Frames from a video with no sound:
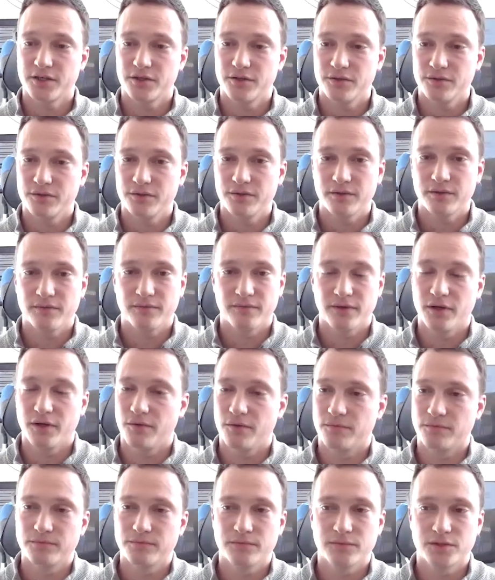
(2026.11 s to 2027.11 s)
huge you
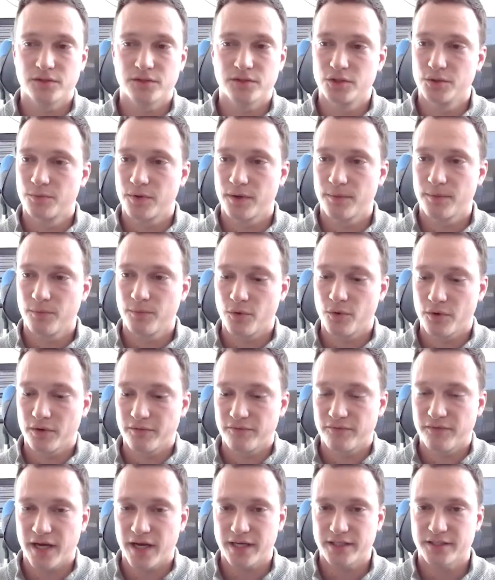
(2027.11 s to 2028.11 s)
know super
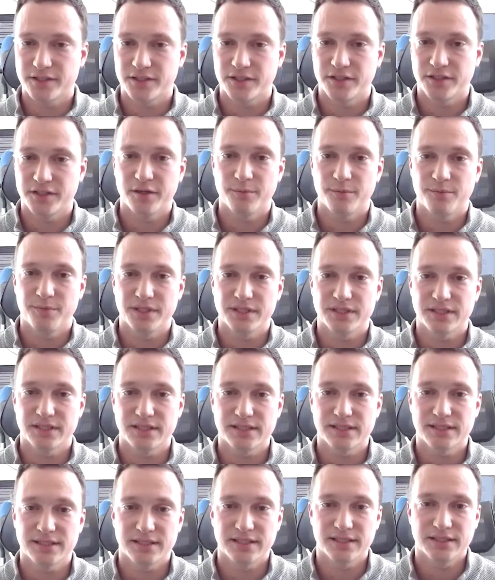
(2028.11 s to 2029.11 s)
important factor to your
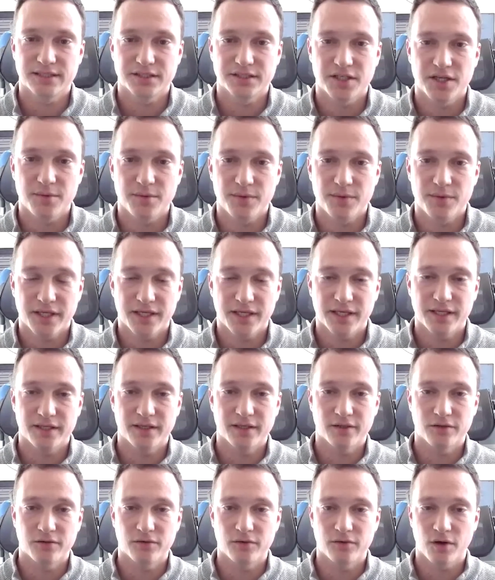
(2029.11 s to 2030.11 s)
business and is going to be key
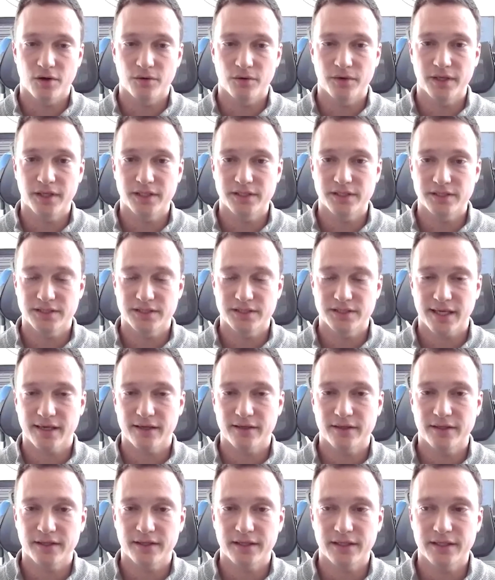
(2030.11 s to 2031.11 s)
to growing and
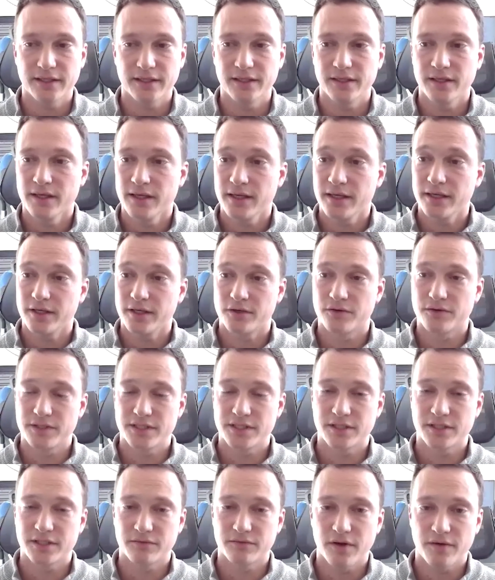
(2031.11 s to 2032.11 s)
scaling and
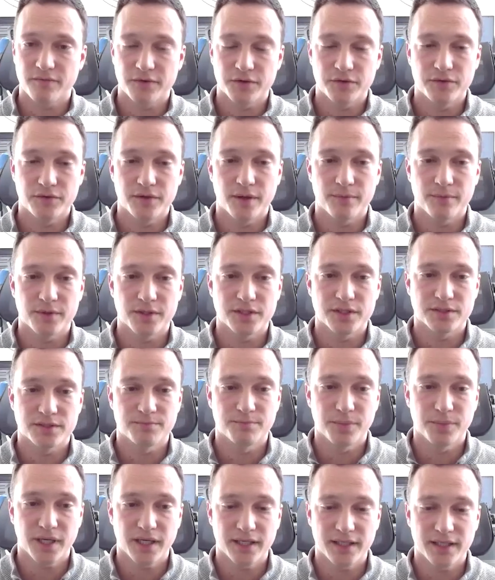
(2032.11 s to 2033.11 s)
increasing revenue numbers
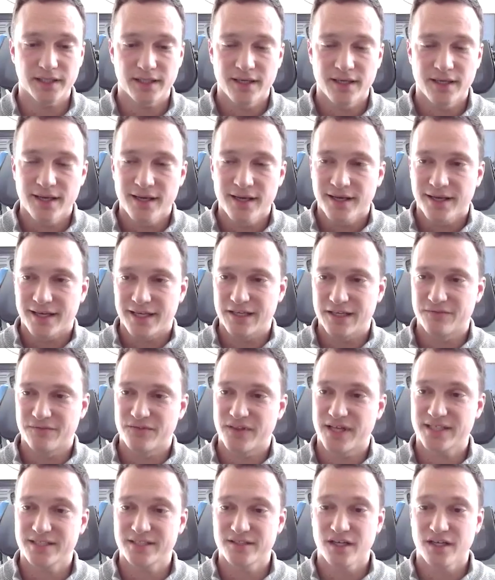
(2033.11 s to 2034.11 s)
but if
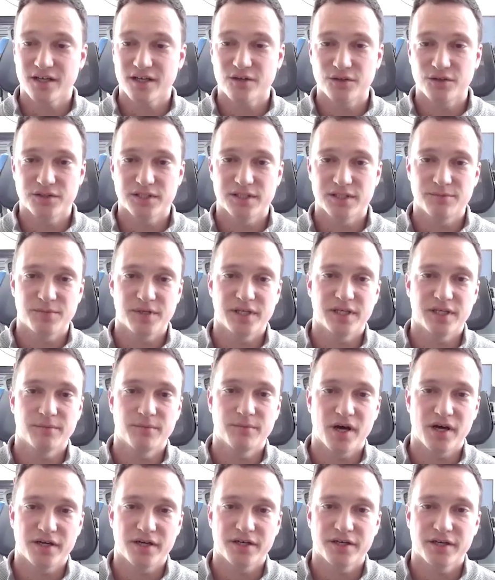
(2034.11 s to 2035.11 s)
that's not closely being
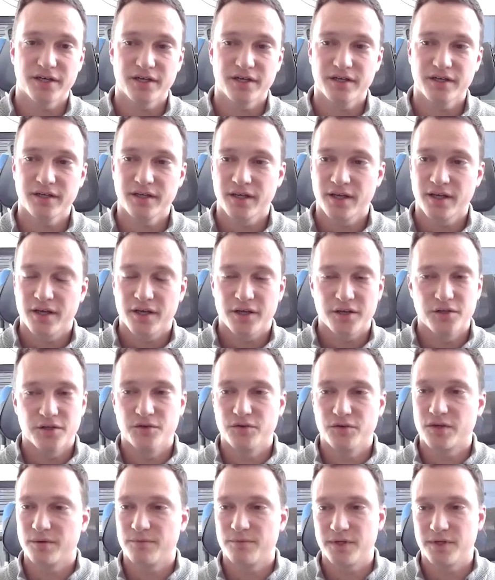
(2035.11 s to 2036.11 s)
monitored,
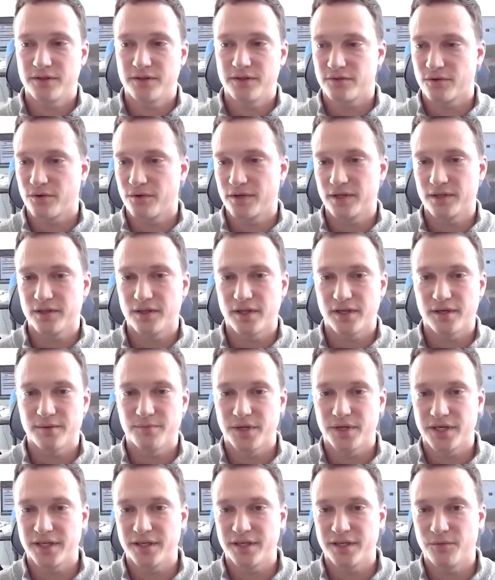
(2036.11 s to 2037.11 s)
you can be throwing a lot of
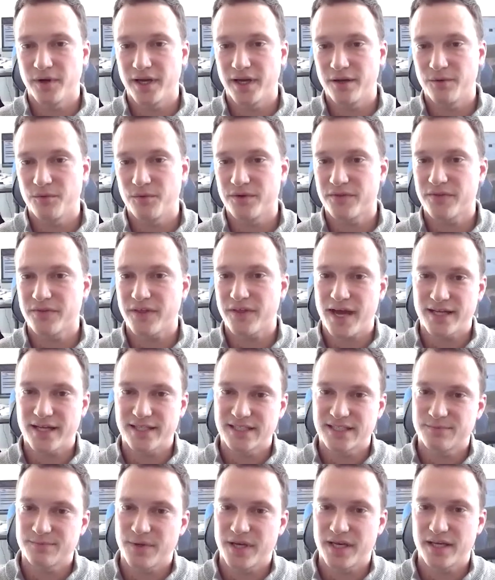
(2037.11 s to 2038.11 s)
money away with
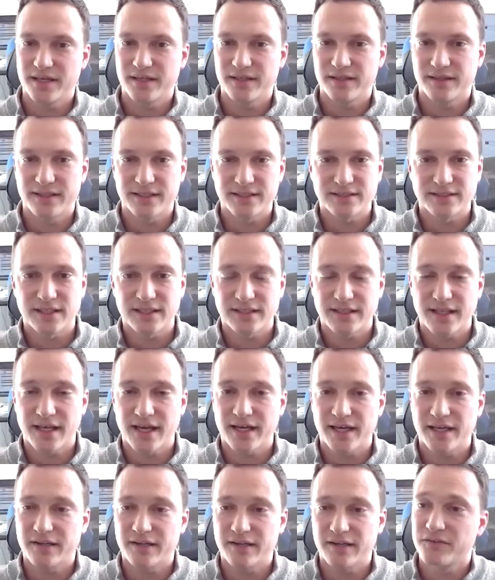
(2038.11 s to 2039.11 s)
ad spend and things like
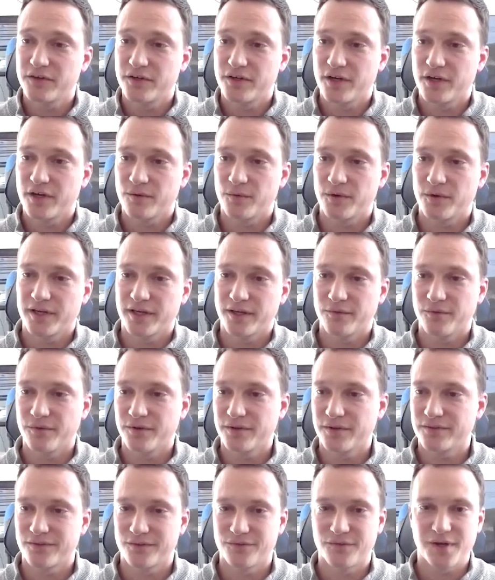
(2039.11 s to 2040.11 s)
that if you're not working
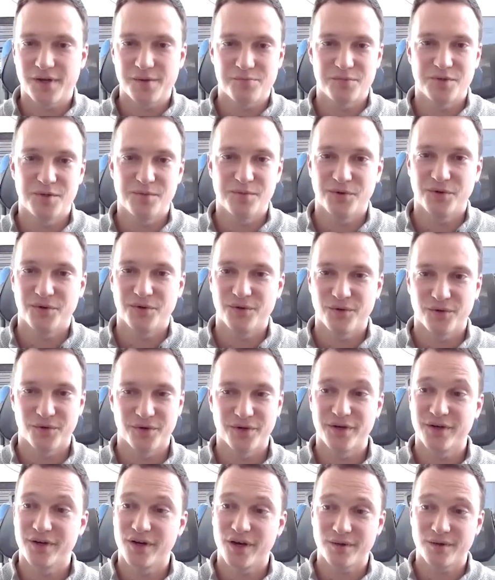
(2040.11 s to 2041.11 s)
with the right people or
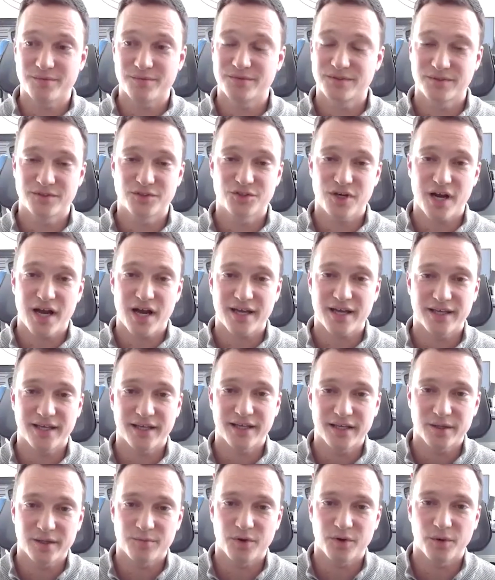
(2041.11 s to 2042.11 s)
you're not tracking
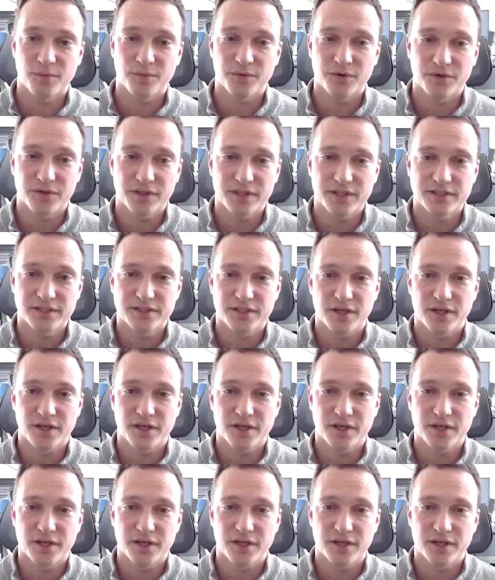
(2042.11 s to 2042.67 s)
it appropriately.